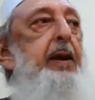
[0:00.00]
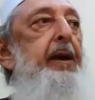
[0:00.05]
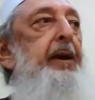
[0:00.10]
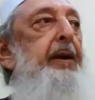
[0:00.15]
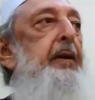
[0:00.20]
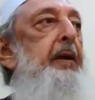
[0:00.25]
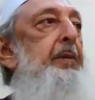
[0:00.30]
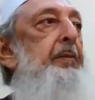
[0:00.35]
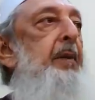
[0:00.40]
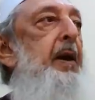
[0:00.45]

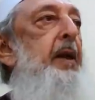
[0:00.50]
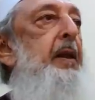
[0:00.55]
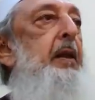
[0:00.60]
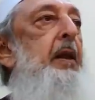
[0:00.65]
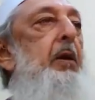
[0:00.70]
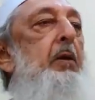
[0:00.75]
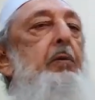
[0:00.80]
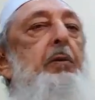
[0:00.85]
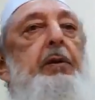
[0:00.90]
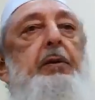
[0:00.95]
in a
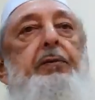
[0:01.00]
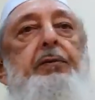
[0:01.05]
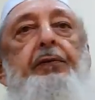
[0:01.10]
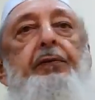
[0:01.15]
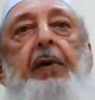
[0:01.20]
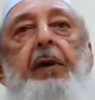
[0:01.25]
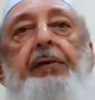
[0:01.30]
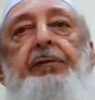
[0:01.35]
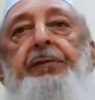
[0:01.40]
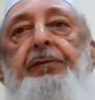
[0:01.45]
manner which
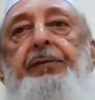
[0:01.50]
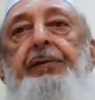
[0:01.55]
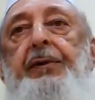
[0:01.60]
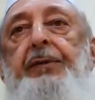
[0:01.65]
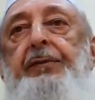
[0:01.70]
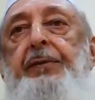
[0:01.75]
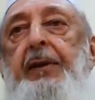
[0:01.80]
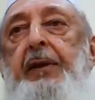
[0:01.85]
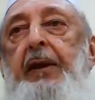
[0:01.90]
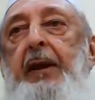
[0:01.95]

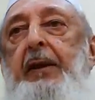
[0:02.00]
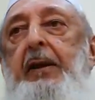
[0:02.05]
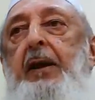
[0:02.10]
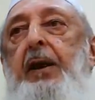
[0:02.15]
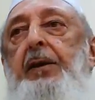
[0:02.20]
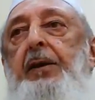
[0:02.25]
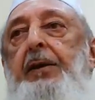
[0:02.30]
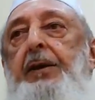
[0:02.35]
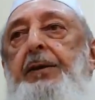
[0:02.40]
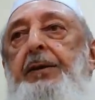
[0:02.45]
fosters and
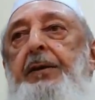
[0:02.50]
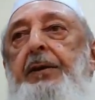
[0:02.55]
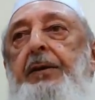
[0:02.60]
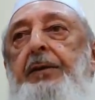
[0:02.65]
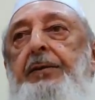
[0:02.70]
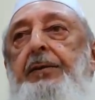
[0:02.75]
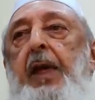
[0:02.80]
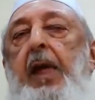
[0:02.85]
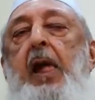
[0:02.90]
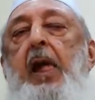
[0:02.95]

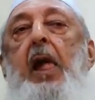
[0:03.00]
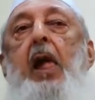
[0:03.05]
encourages